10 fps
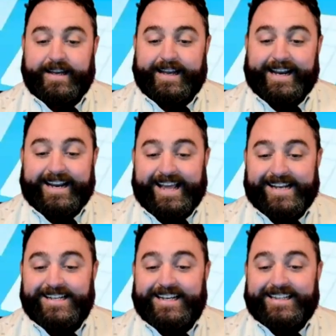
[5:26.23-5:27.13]
And
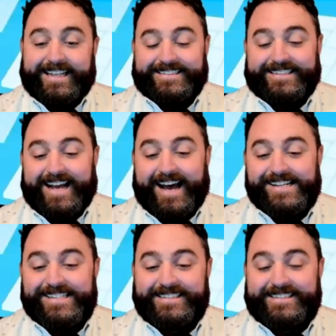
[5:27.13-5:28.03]
again, that's not
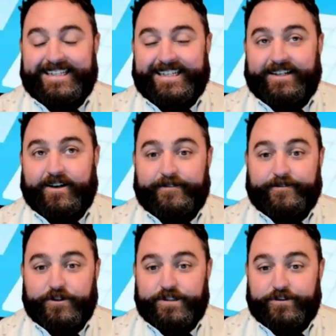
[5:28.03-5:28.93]
a dig on
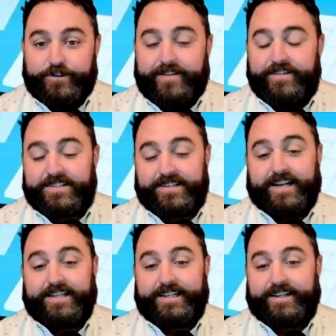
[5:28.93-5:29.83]
full self-driving. It's
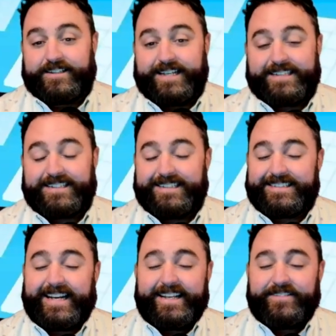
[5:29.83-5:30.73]
not a dig on Tesla.
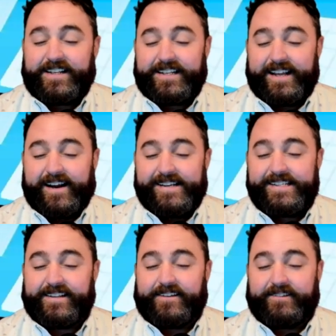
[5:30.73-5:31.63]
It's not even a dig on
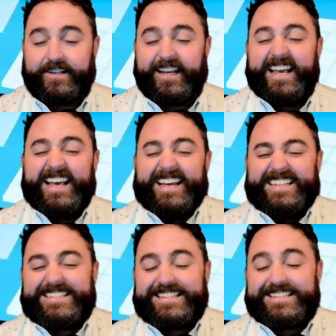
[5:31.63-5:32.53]
Elon, really.
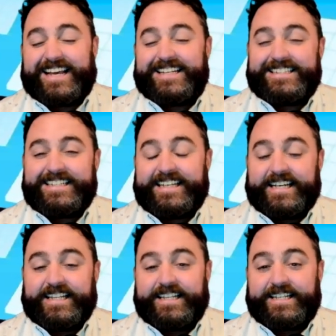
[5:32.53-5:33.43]
It's this
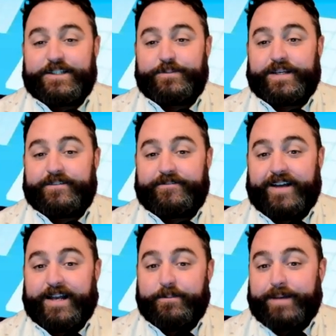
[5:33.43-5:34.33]
idea that he's being
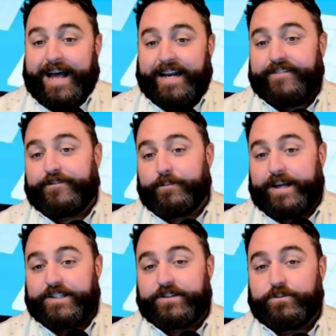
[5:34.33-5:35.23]
fed bad
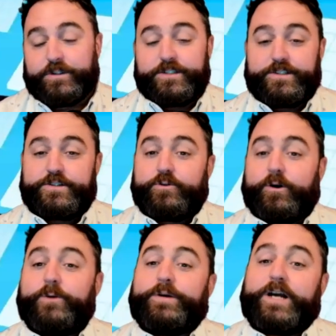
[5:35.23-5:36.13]
information, which is a
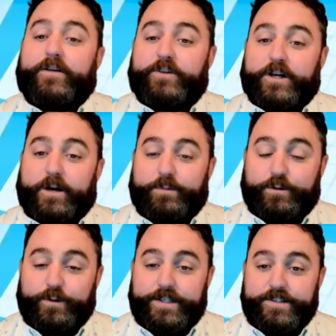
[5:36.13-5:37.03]
story we covered a couple
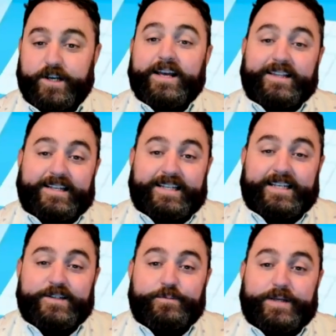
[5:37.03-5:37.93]
of weeks ago, that
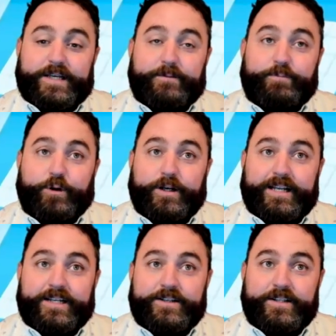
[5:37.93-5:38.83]
he is being put
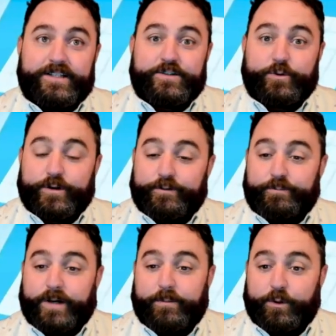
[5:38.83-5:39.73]
into this sort
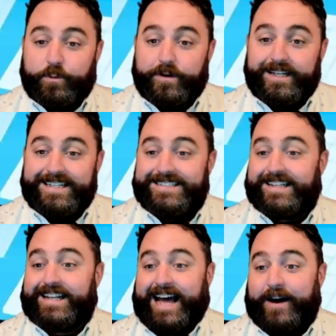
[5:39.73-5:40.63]
of bubble where he's
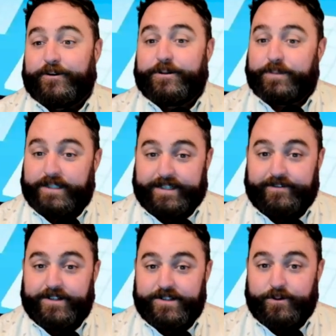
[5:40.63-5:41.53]
allowed to
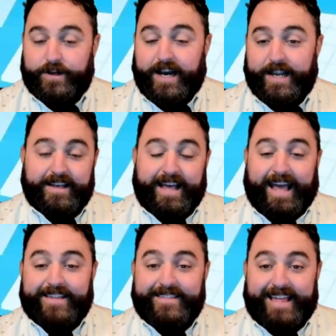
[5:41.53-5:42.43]
believe his own hype.
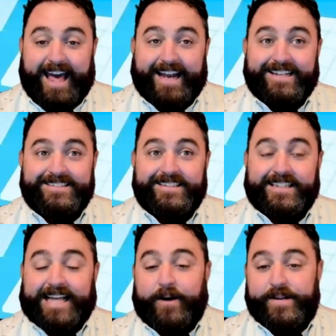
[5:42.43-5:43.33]
And that is
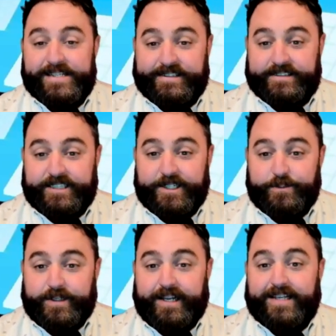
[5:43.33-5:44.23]
clouding his
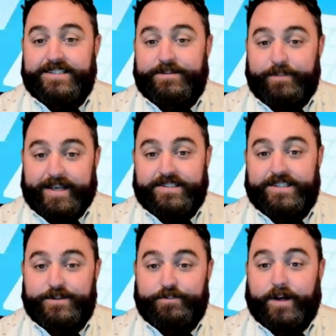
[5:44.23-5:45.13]
judgment as he makes
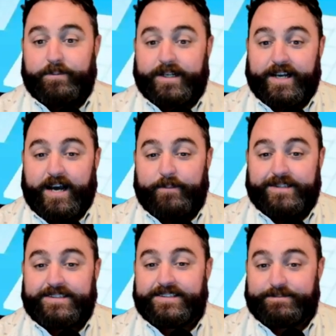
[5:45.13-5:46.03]
these public
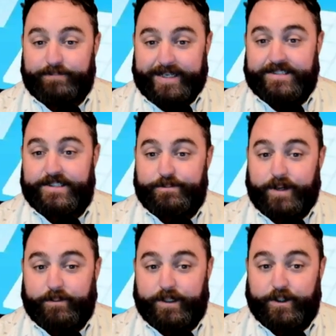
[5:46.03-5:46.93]
comments and makes these
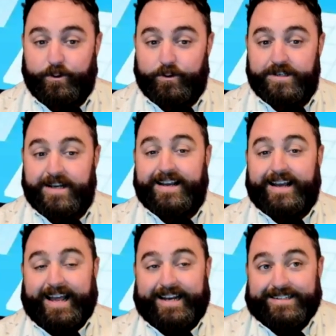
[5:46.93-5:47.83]
public goals.
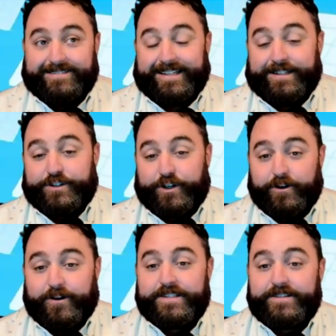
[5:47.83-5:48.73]
And it, in
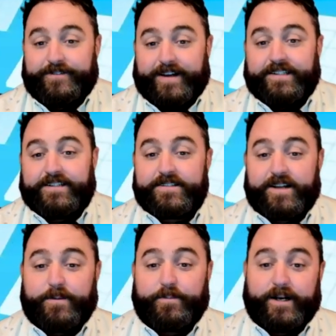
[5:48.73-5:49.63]
turn, is affecting the
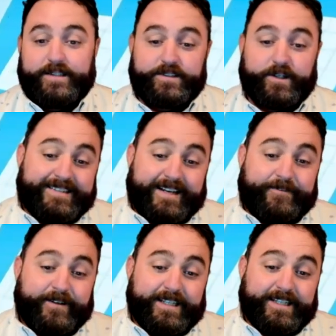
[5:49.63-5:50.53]
stock price. So
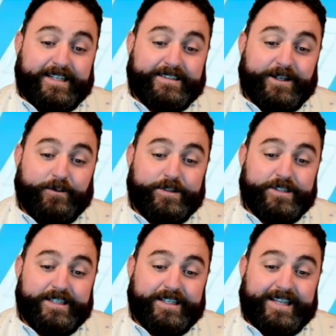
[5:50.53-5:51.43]
definitely let us know what
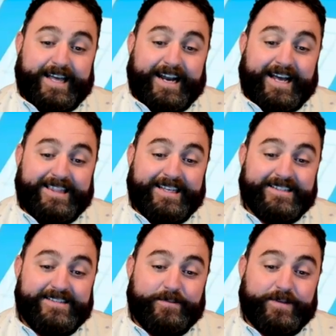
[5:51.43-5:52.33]
you think of that. I think
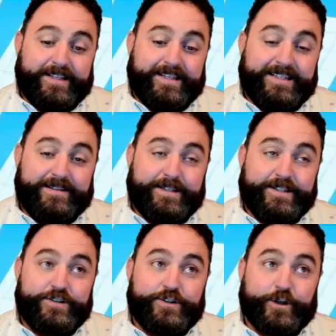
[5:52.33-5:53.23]
it's something that
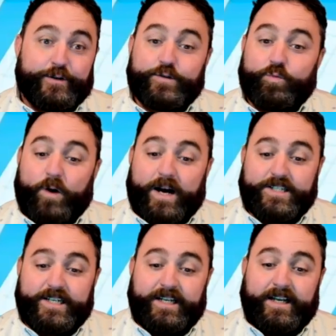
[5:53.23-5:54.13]
deserves
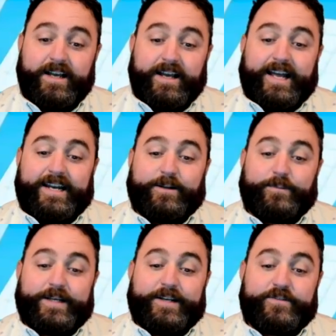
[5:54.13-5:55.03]
watching, and it'll
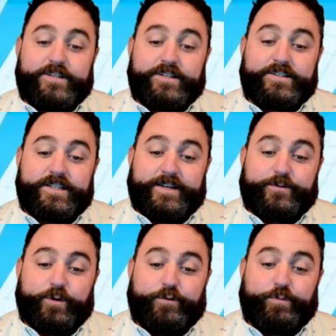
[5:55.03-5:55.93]
be interesting to see if
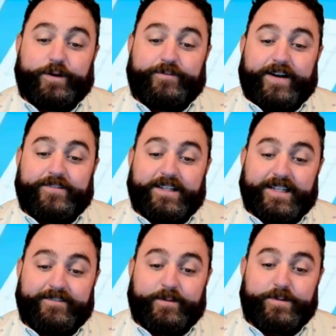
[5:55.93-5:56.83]
12.5 can
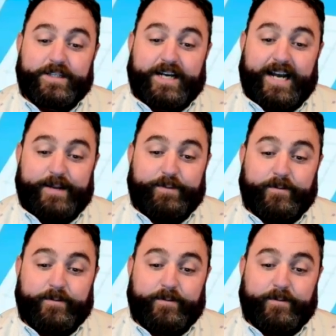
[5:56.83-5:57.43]
live up to the hype.